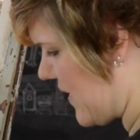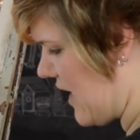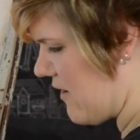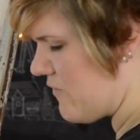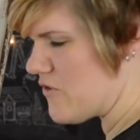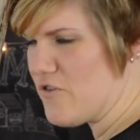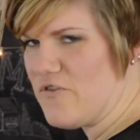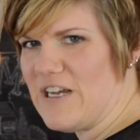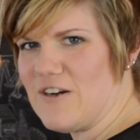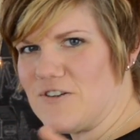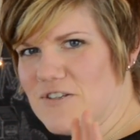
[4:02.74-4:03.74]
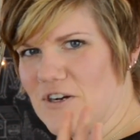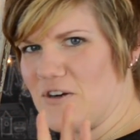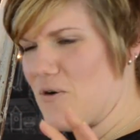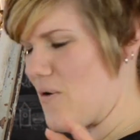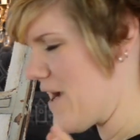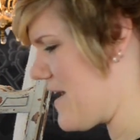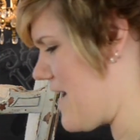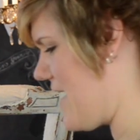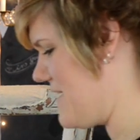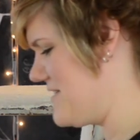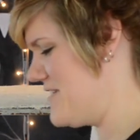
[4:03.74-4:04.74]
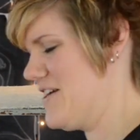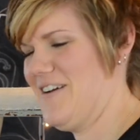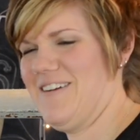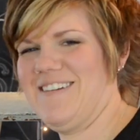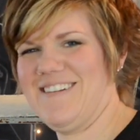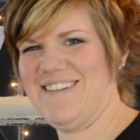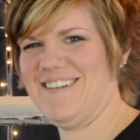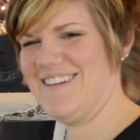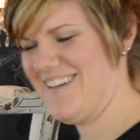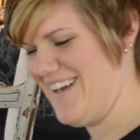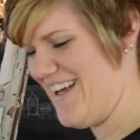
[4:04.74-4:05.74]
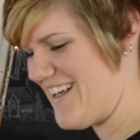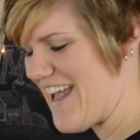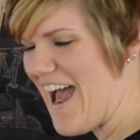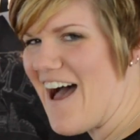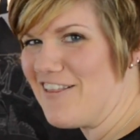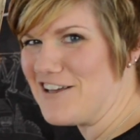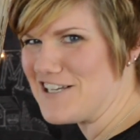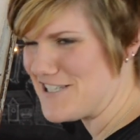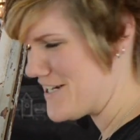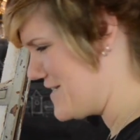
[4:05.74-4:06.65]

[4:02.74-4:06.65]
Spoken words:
if your fingers aren't quite as calloused